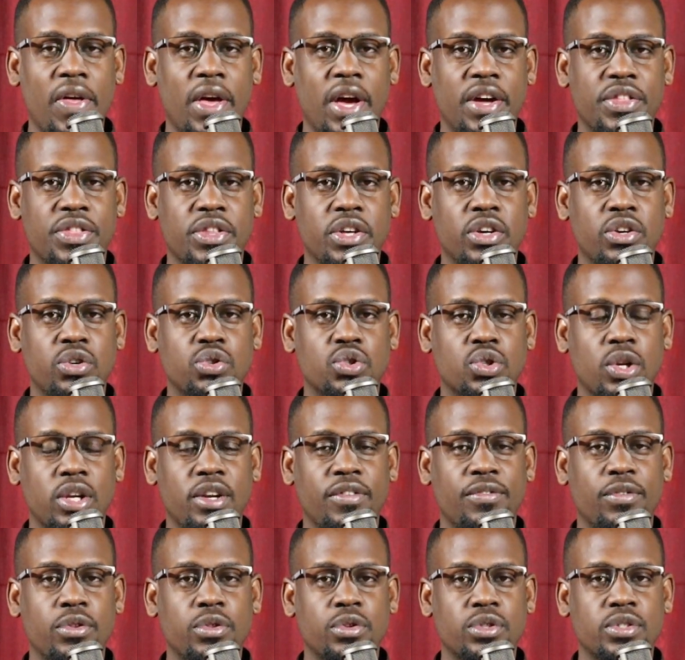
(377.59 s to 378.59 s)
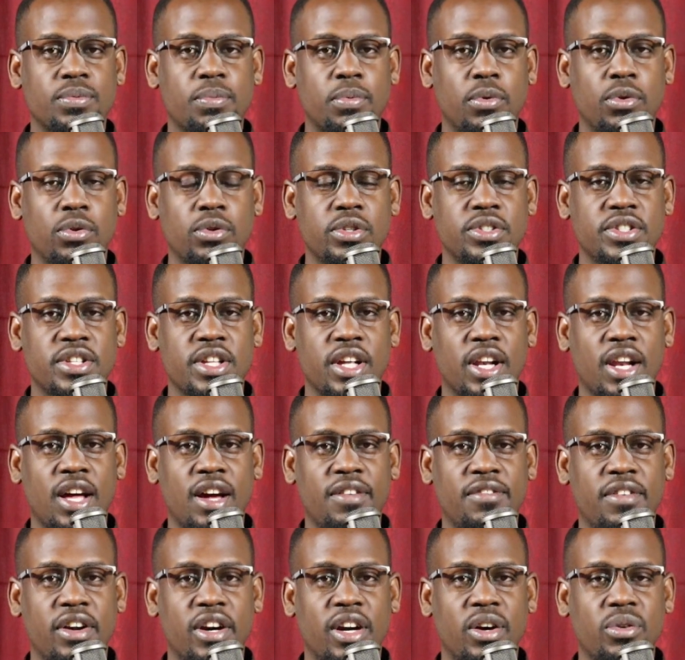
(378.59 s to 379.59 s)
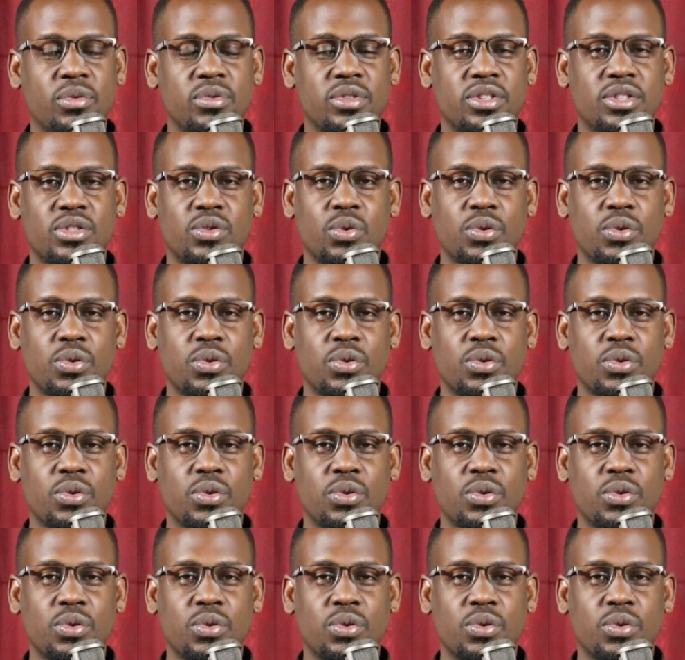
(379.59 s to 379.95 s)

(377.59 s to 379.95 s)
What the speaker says: I think usually for those polls, they'll have around